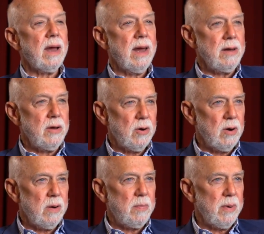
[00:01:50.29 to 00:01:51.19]
in
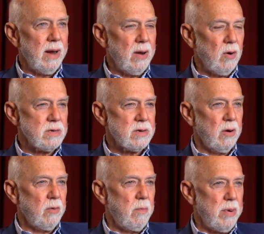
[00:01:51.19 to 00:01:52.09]
Europe and also